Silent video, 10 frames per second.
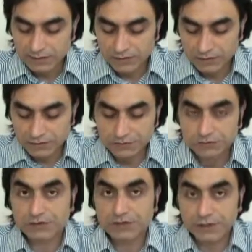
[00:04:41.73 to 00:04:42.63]
in order
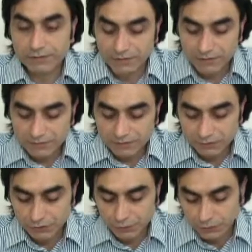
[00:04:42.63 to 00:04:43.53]
to travel,
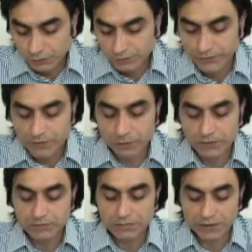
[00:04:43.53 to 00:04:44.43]
to move from
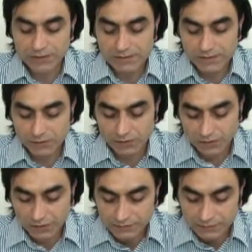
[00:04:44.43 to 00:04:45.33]
one place to
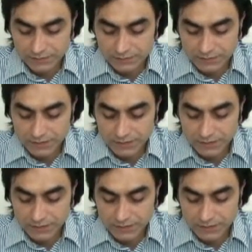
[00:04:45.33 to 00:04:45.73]
another.